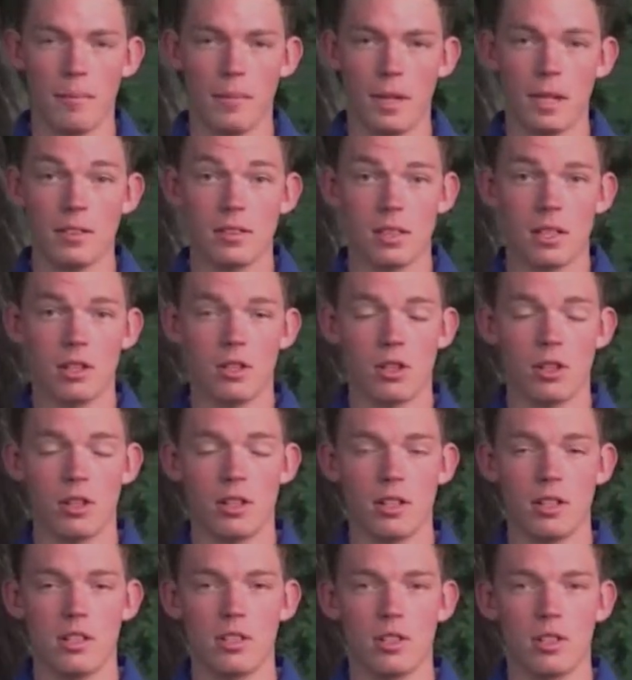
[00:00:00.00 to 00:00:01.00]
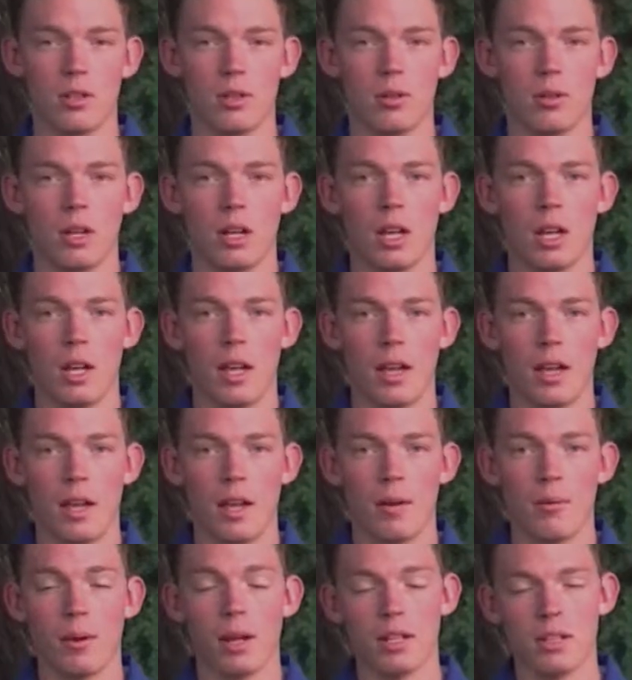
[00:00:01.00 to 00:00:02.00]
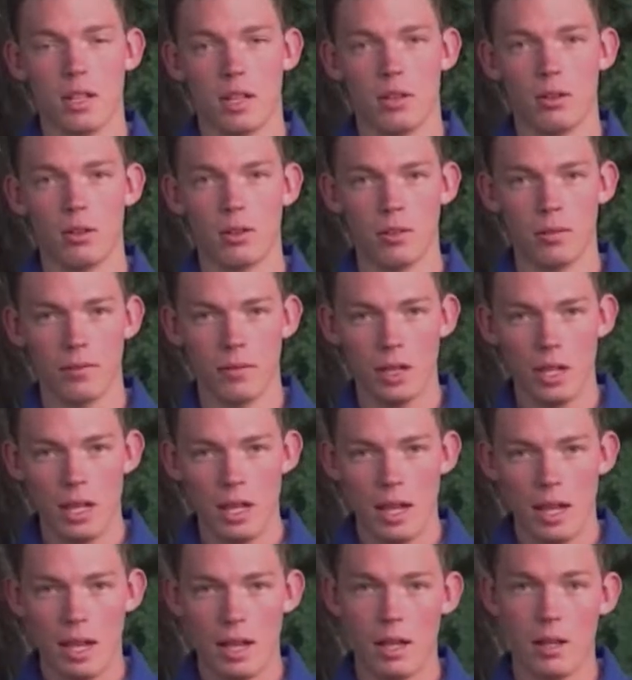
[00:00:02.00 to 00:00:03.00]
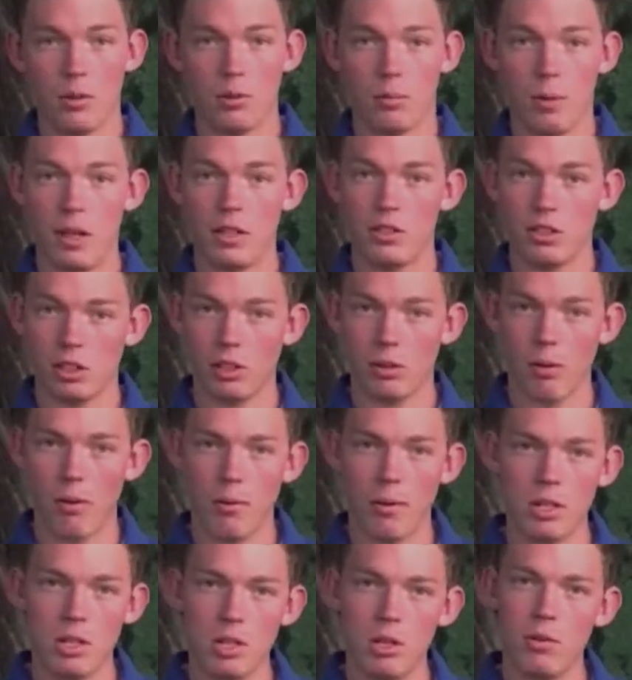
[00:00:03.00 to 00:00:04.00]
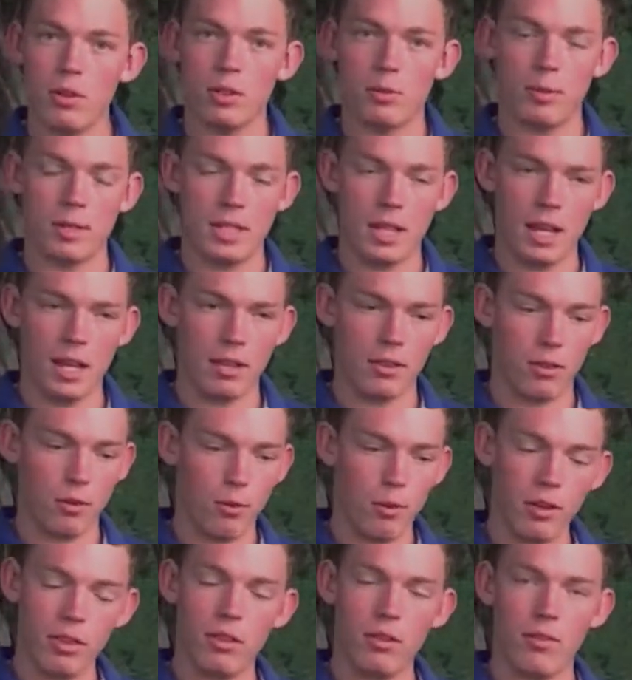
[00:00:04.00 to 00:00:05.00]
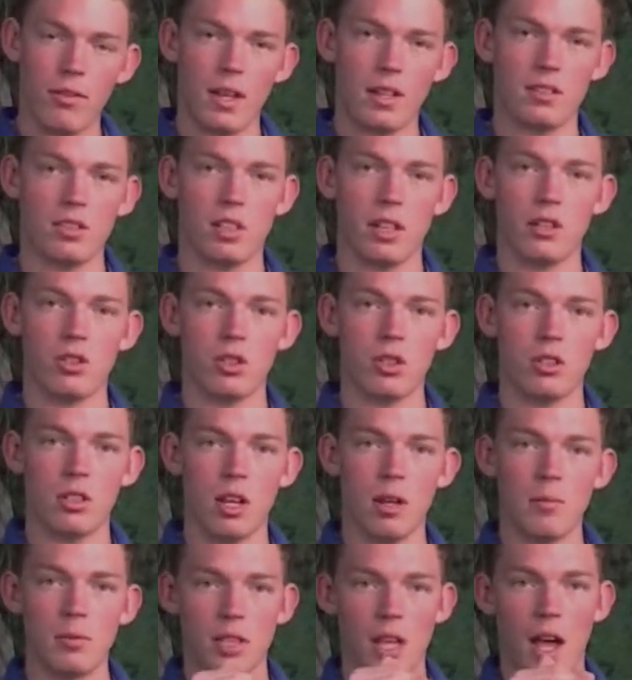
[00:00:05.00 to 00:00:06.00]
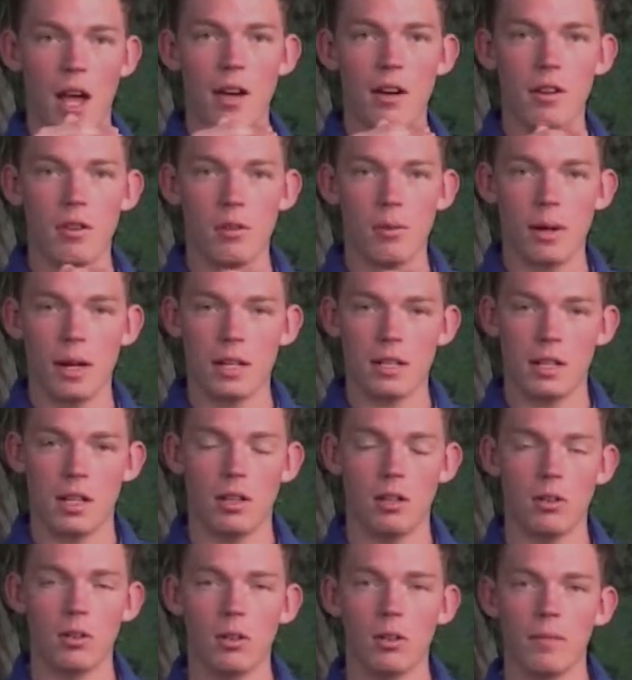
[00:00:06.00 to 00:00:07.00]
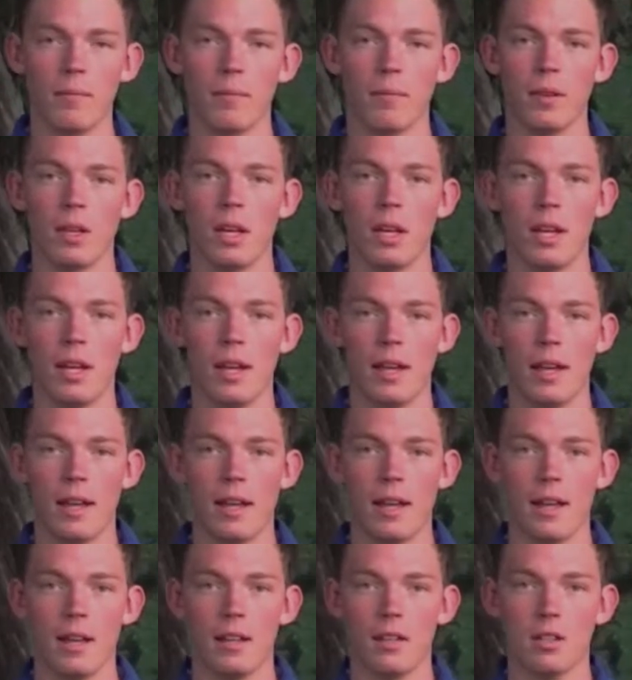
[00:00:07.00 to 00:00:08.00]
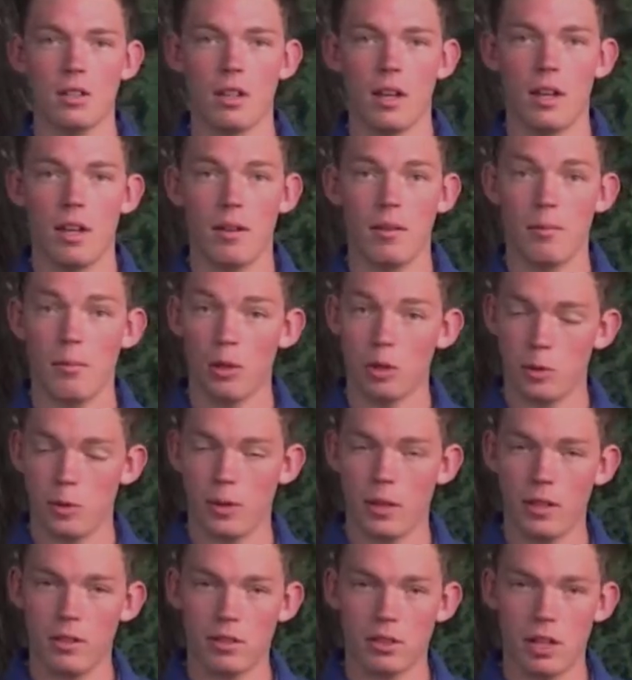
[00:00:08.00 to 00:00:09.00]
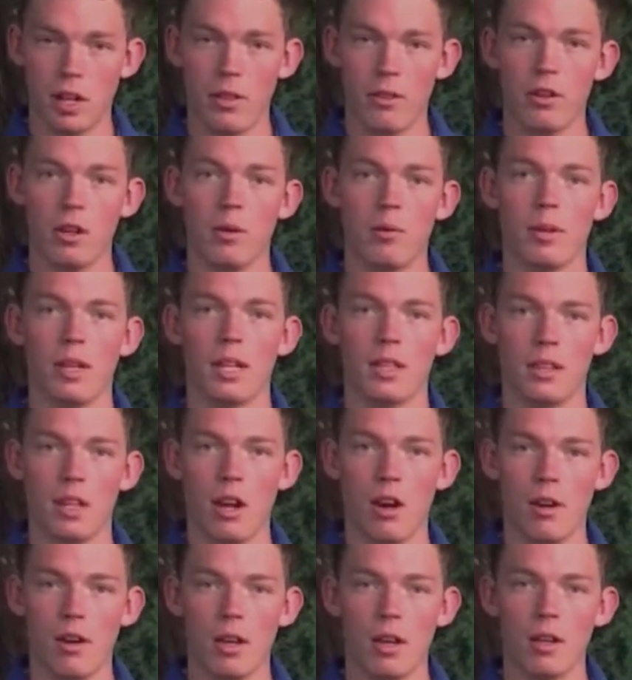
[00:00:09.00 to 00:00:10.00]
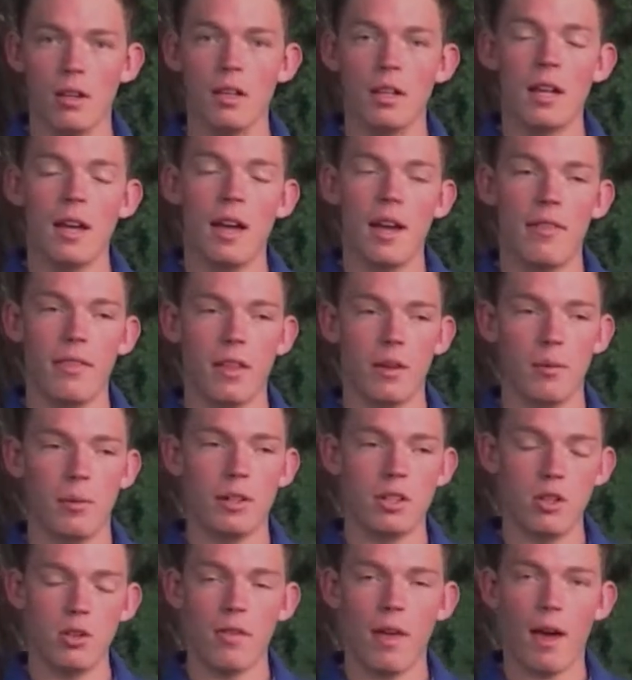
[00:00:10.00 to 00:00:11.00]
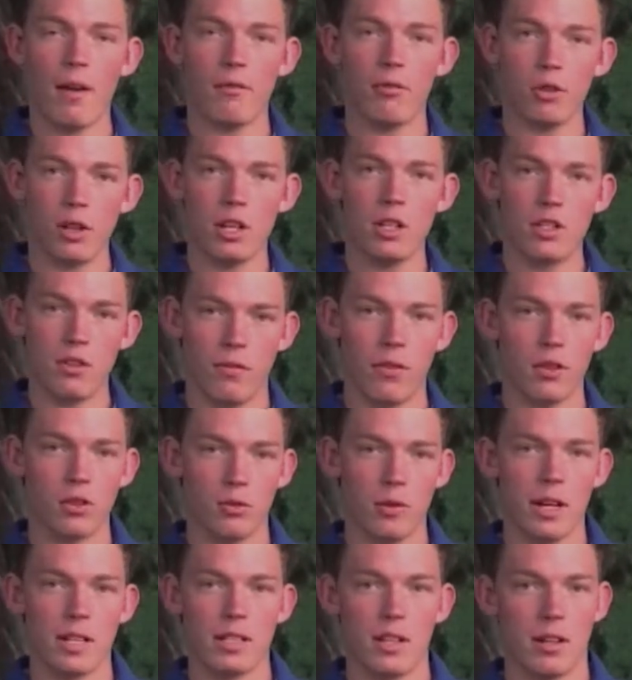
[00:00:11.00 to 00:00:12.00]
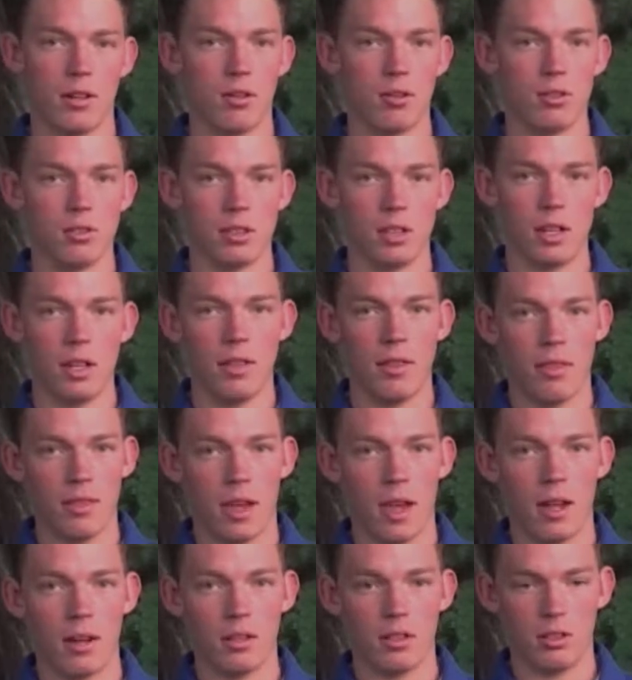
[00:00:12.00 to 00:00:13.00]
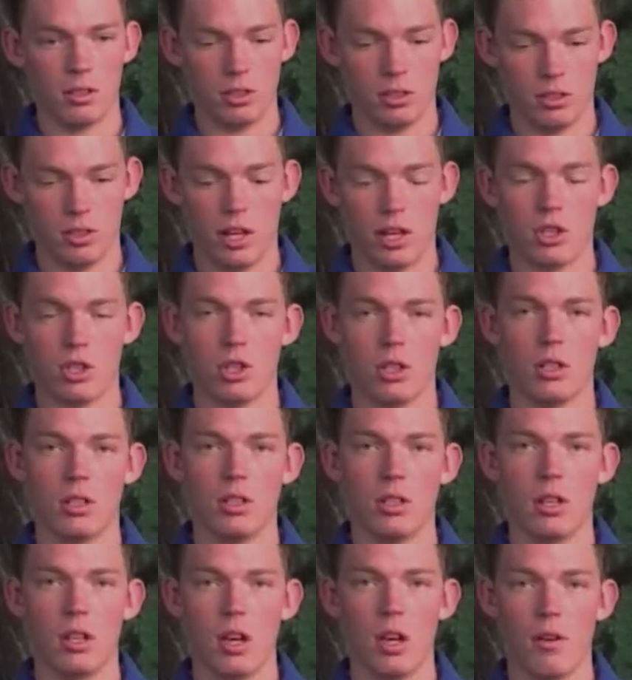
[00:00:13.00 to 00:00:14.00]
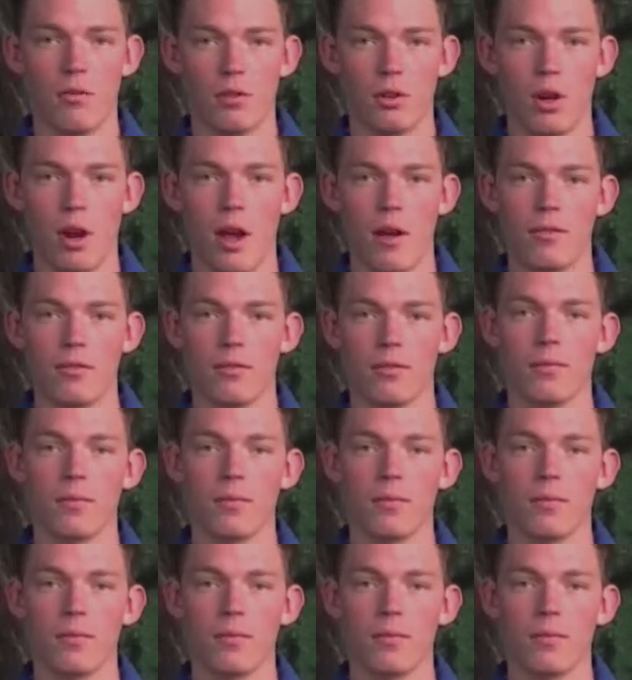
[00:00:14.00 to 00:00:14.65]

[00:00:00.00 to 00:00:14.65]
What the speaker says: is then turned into a rectangle. And basically what we do is we take the width of that section times the height of the rectangle and multiply those together and we get the area. And then we do that for each of those rectangles in that section of the graph